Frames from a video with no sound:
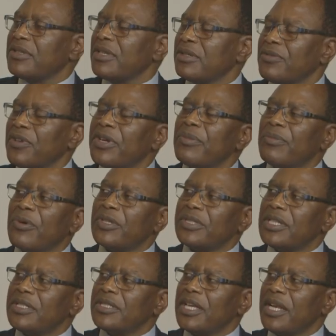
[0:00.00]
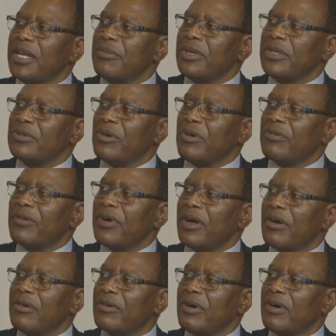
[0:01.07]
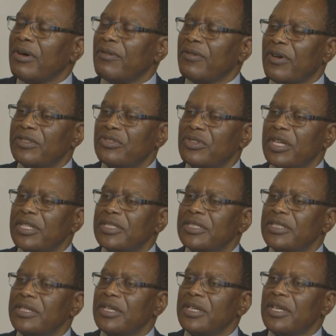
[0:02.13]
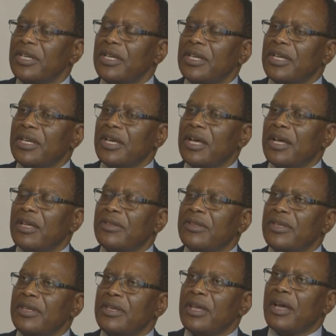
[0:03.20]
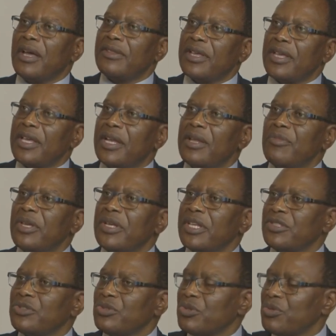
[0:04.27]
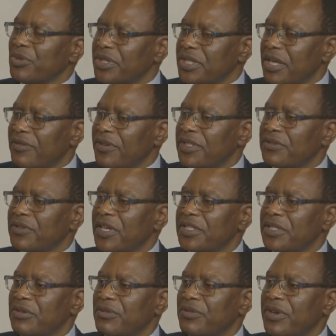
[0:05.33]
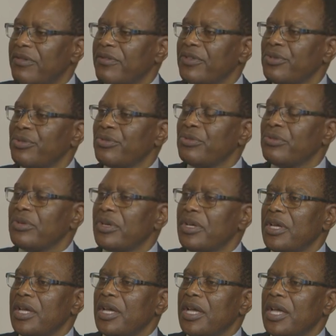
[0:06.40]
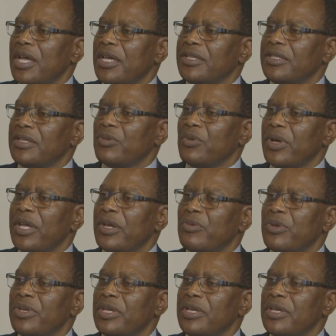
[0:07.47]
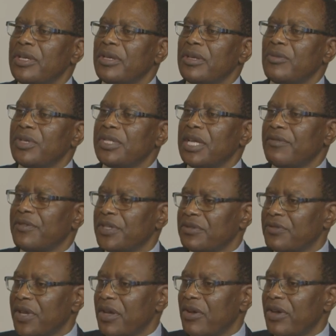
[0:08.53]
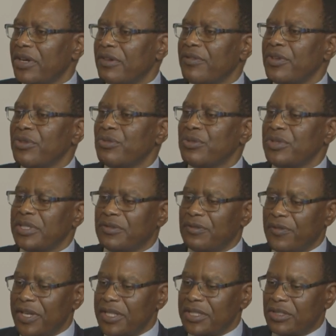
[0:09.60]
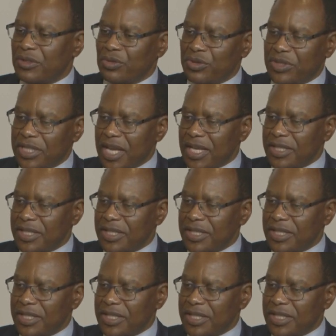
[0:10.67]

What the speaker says: that is a very important element of our strategy. The other element has to do with diversification of revenue, and the way we diversify our revenue is first to